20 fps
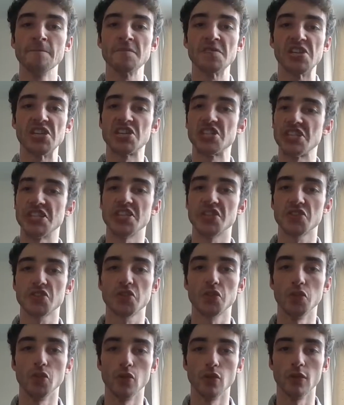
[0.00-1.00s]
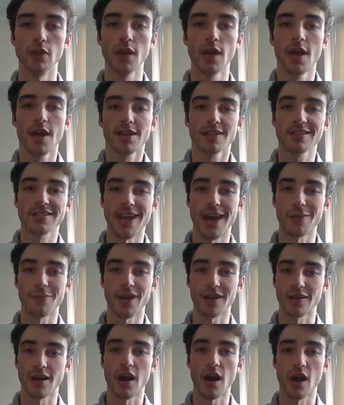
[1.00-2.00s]
You see, at school, Sam
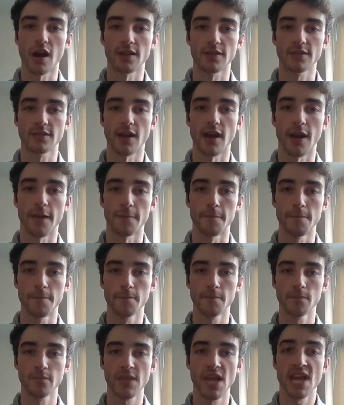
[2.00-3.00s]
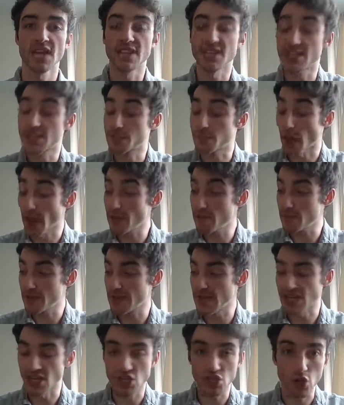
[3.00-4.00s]
had a hard time. Despite
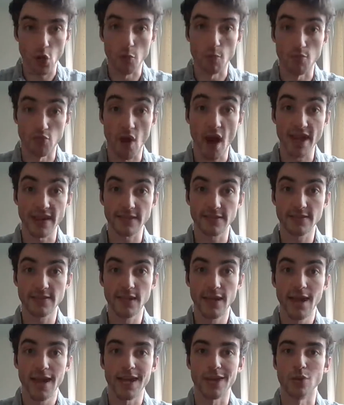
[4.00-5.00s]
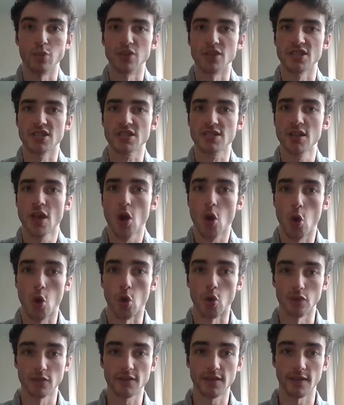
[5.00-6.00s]
being so bright, he was
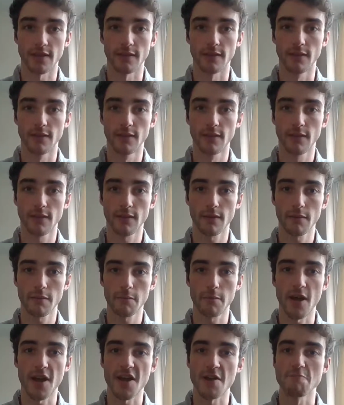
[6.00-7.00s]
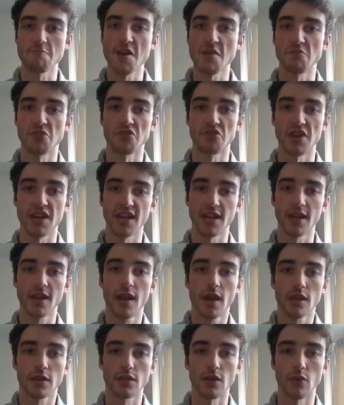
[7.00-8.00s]
haunted by a memory
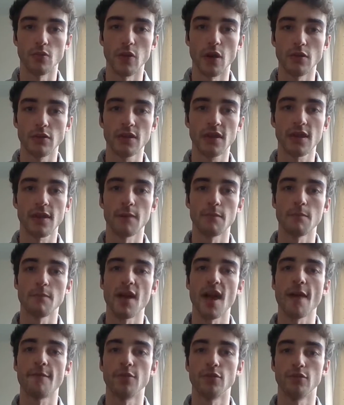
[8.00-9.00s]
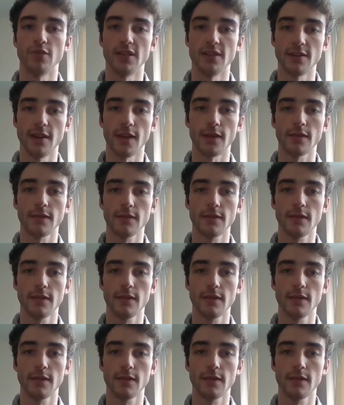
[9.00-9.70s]
that woke him every night.